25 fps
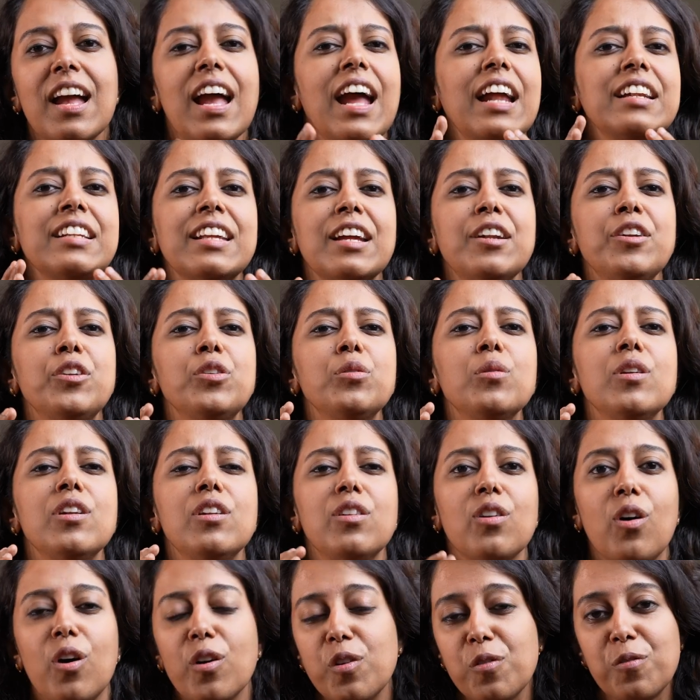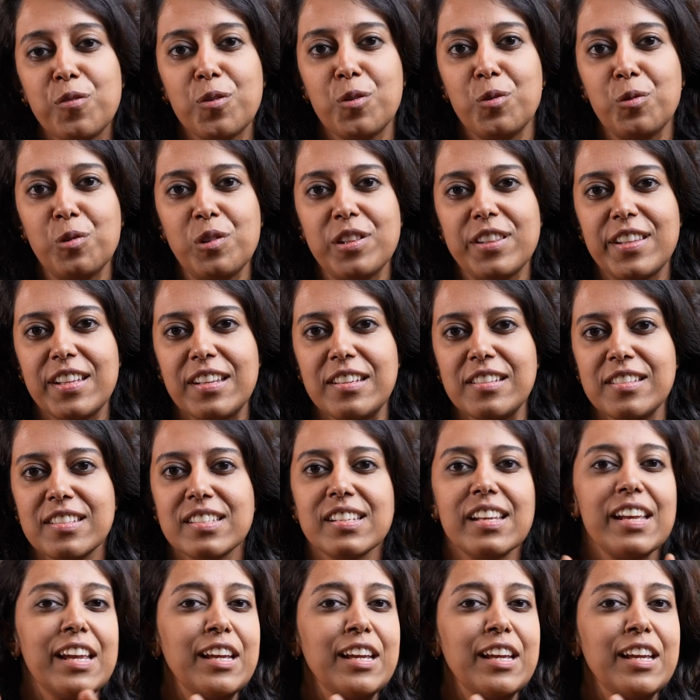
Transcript: and can do a lot of cool things,